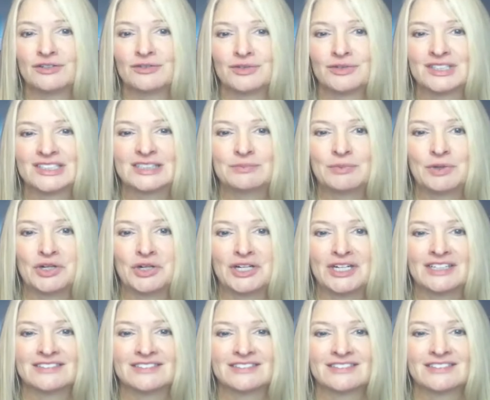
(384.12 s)

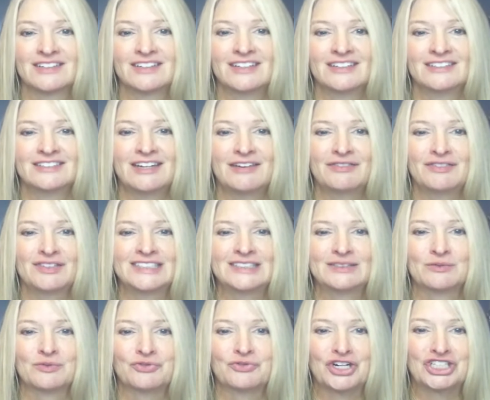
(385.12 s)
experience. Definitely
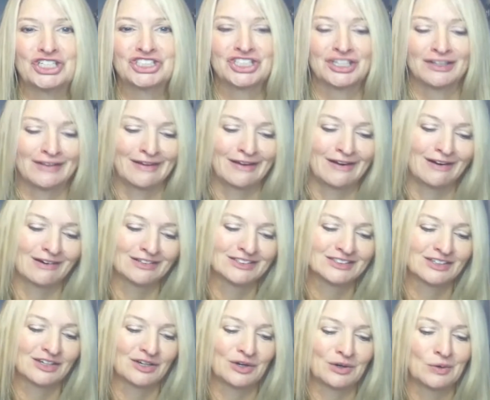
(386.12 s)
some friction there.
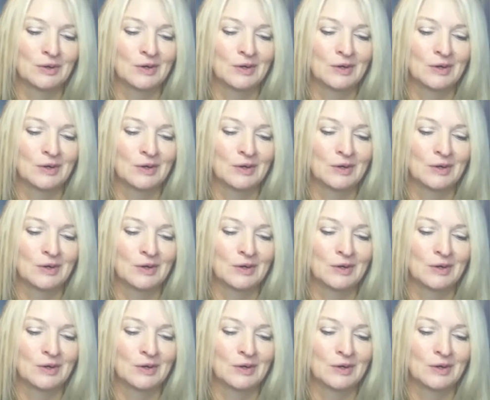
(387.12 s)
So